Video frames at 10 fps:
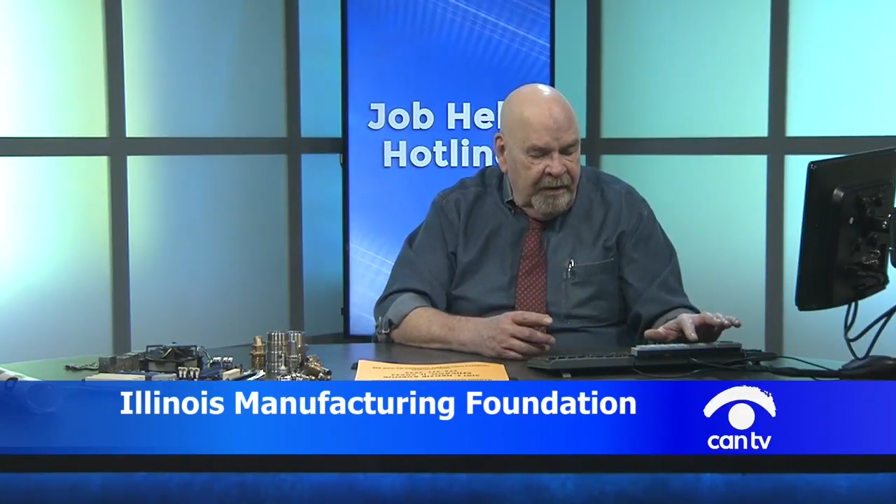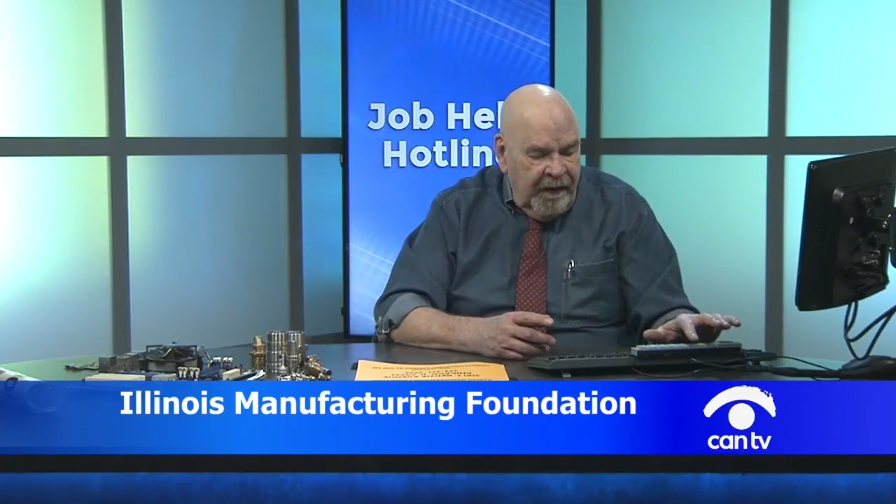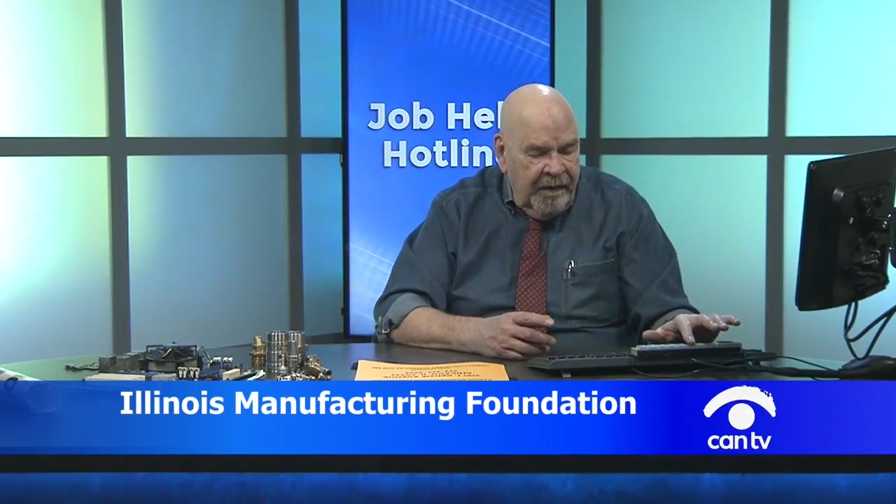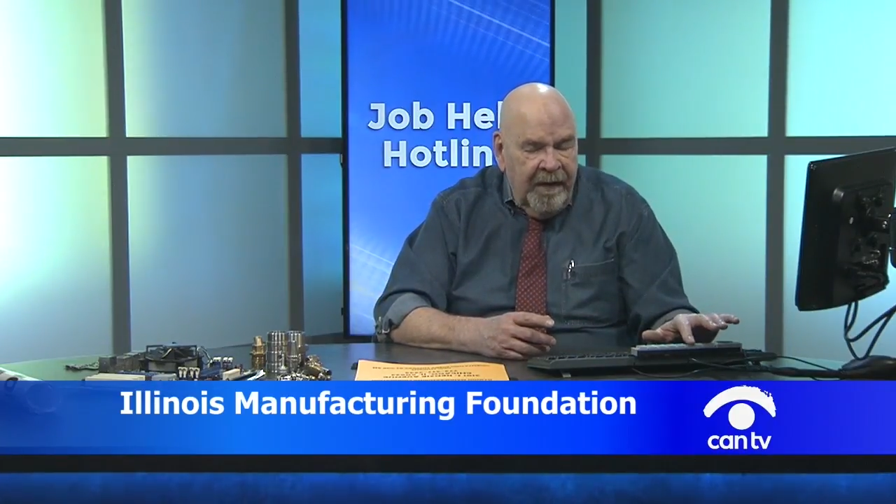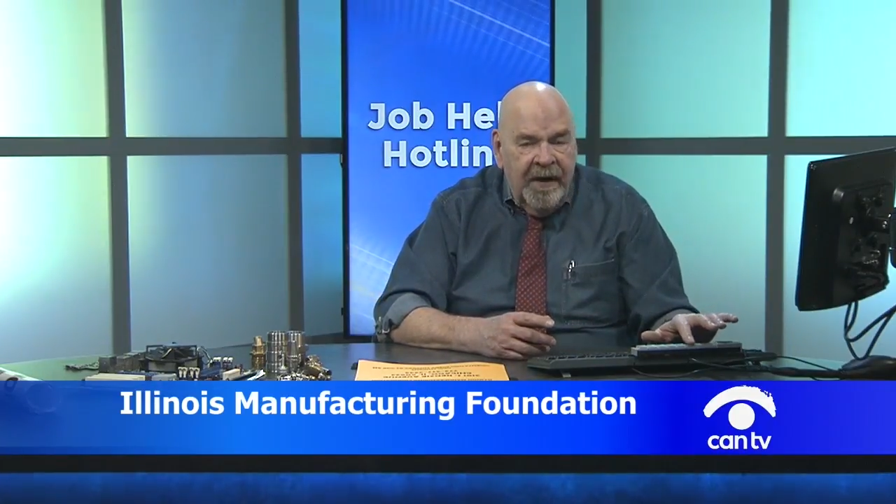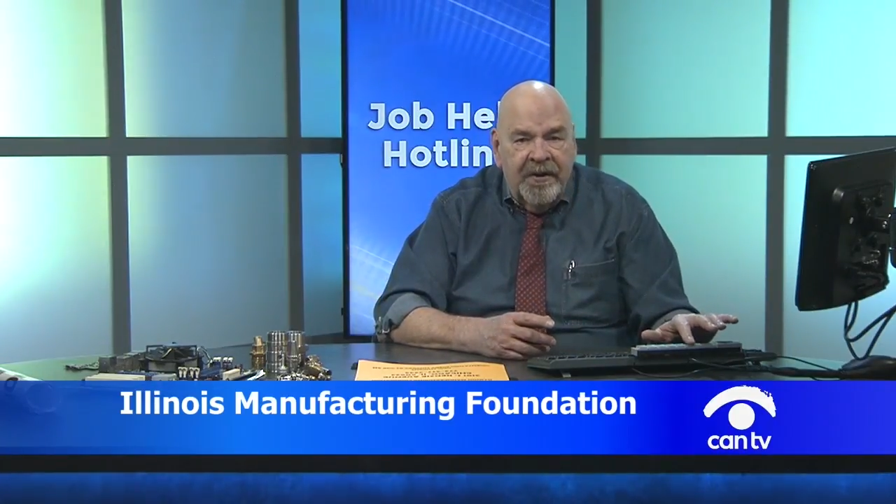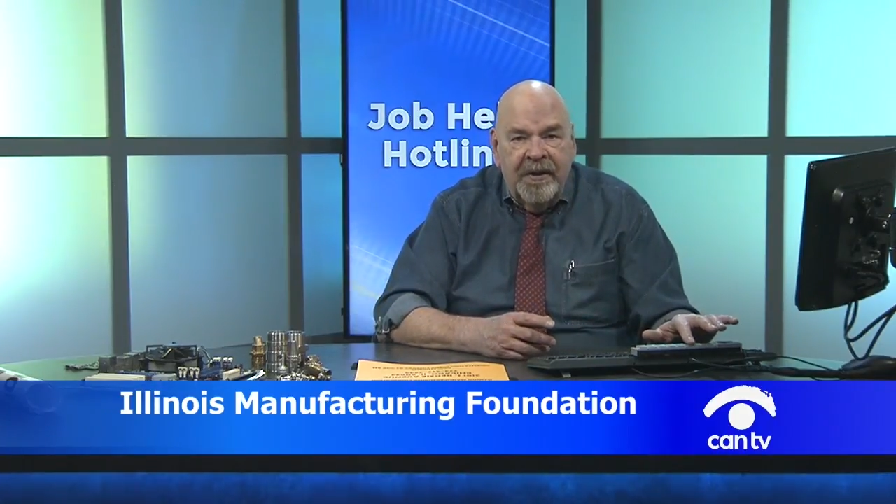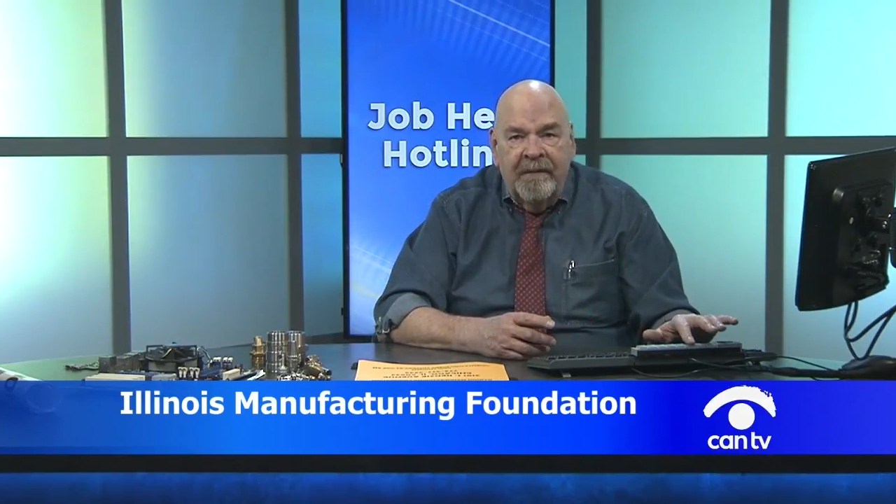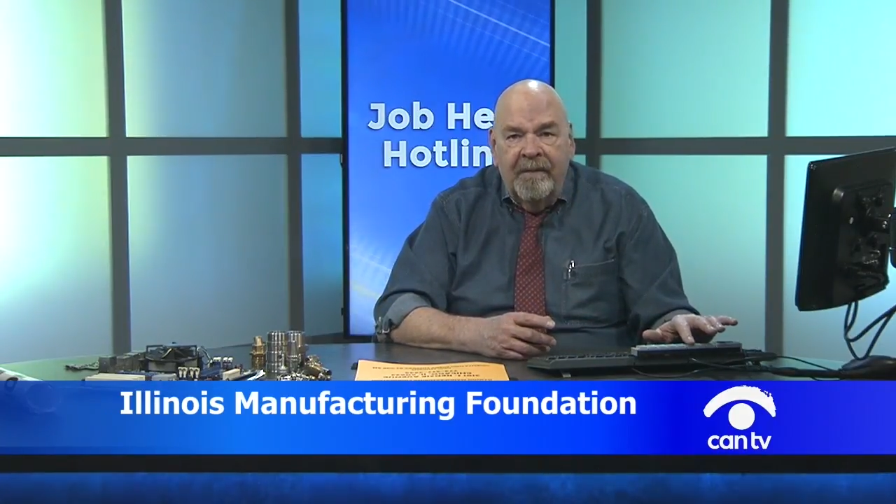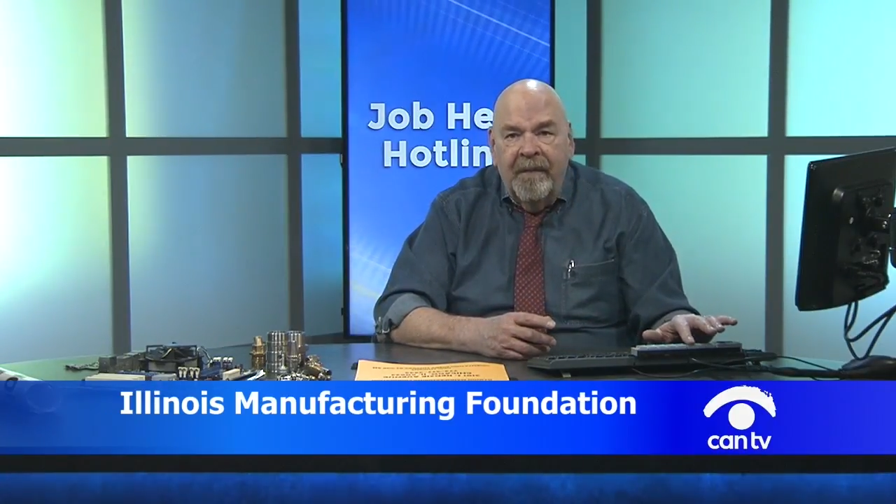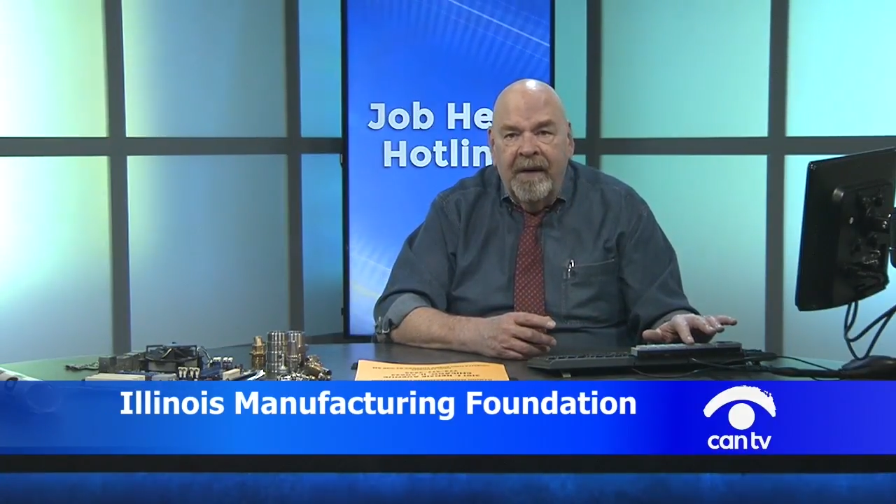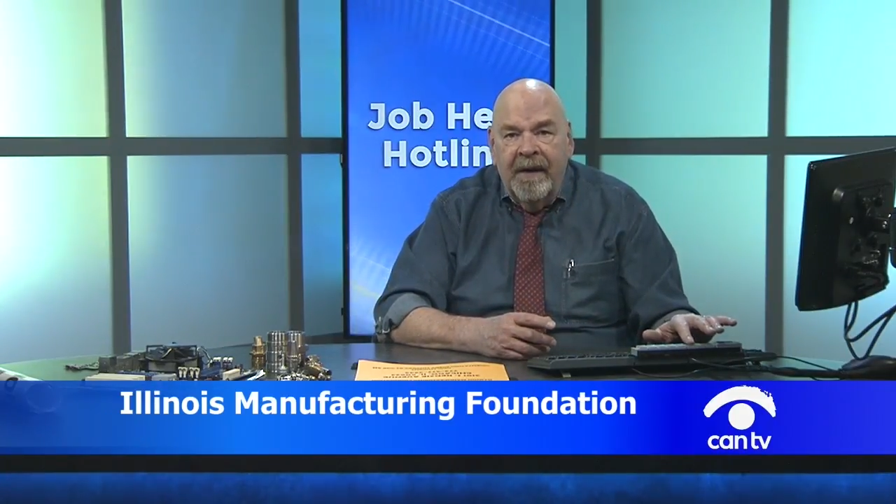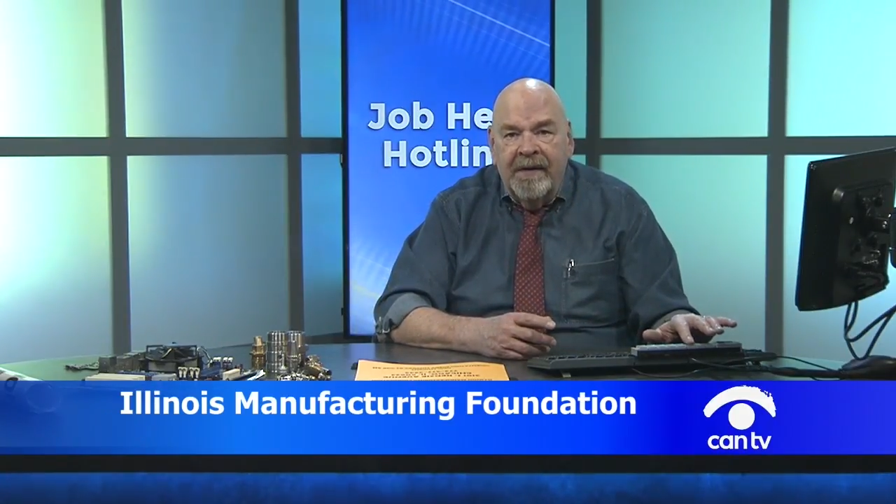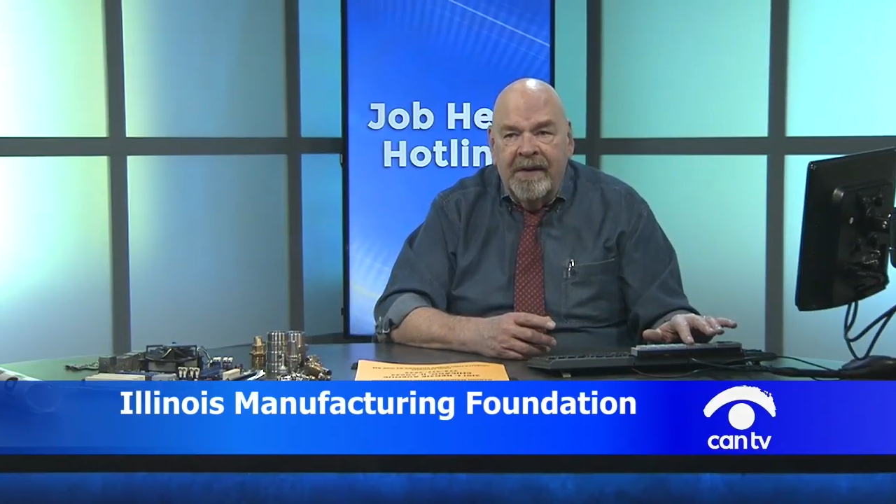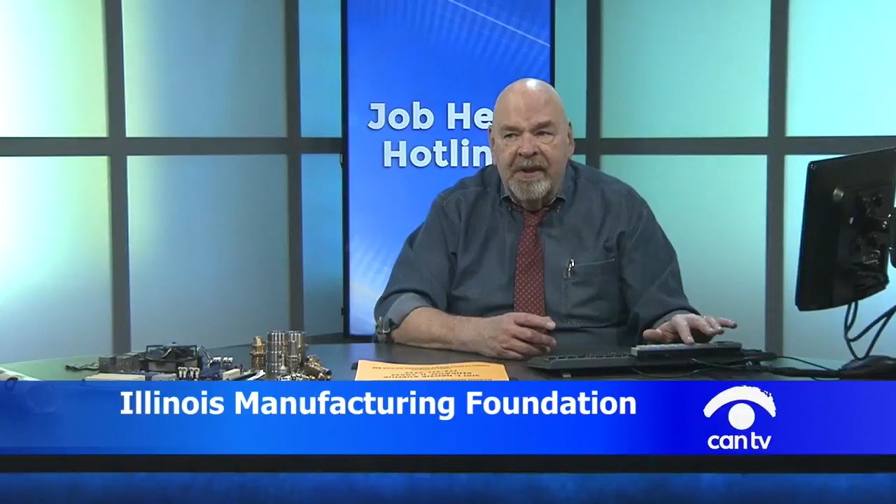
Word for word: Foundation is